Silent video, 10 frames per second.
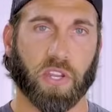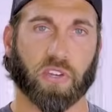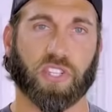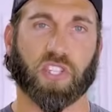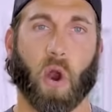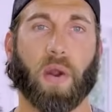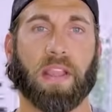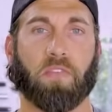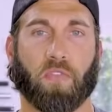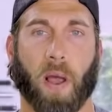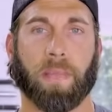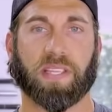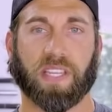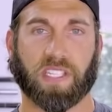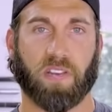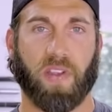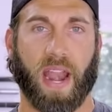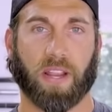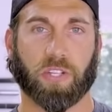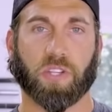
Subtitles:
you're starting from a disadvantage.